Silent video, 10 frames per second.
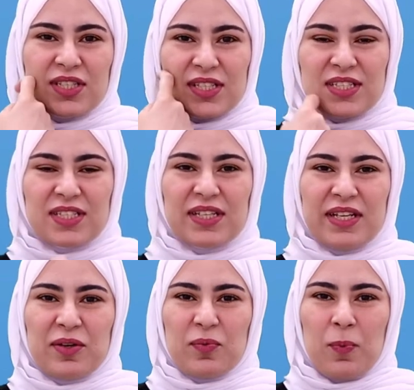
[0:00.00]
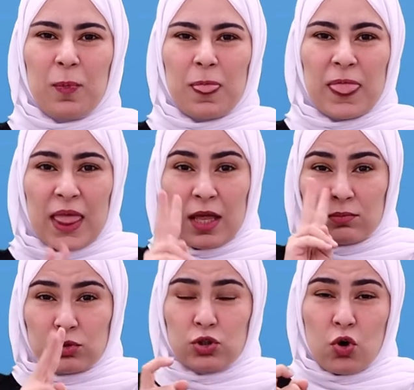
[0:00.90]
the verb here?
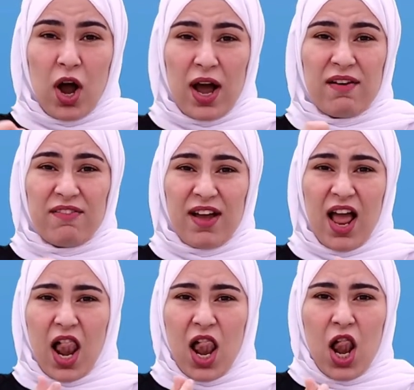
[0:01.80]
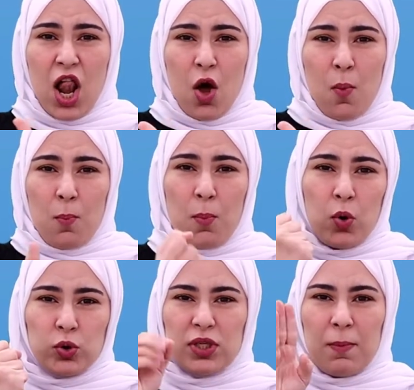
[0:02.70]
Bought. Has bought.
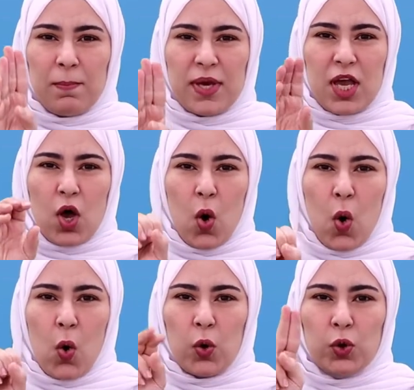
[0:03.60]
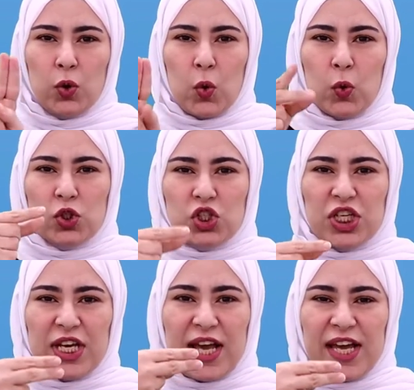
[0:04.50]
Has here
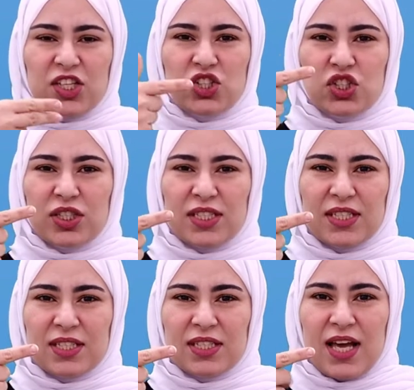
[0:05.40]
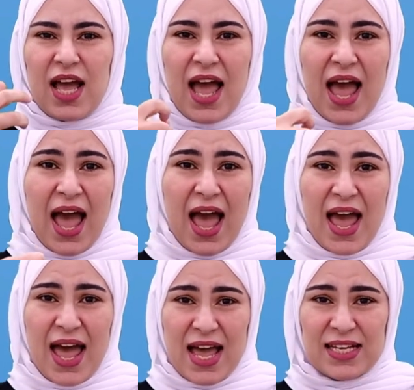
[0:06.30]
indicates that this sentence is in the
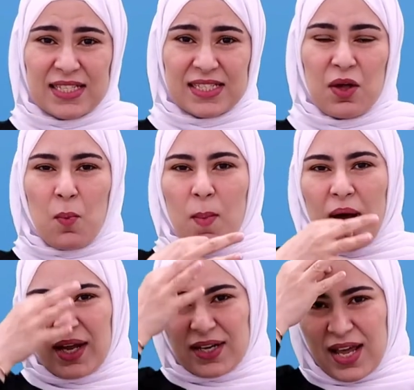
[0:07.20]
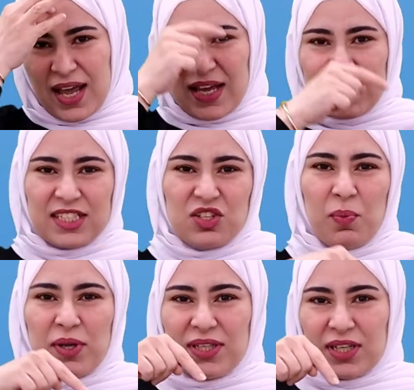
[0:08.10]
present perfect and the verb coming
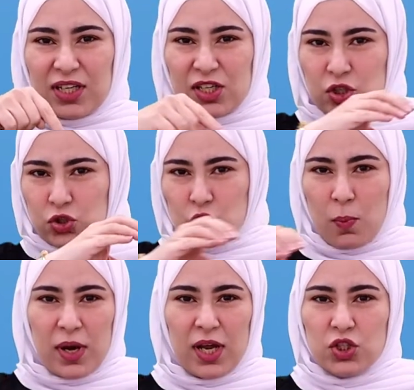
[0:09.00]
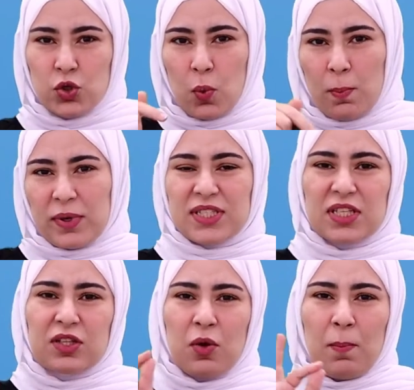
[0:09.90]
after it is
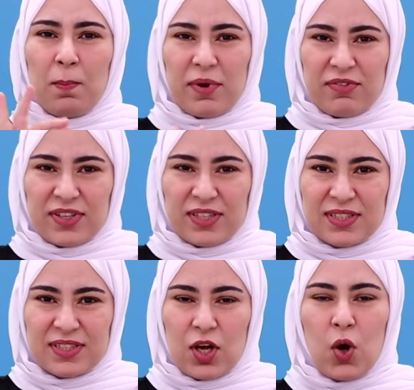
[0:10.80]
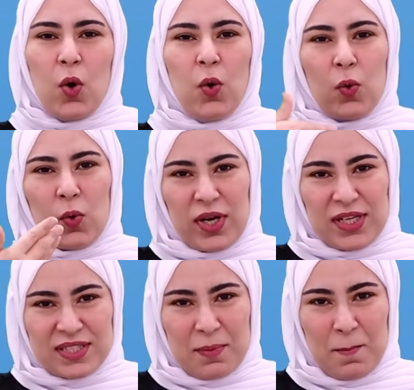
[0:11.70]
in the past
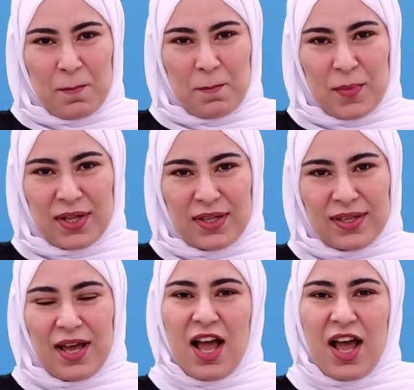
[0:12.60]
participle. Well done.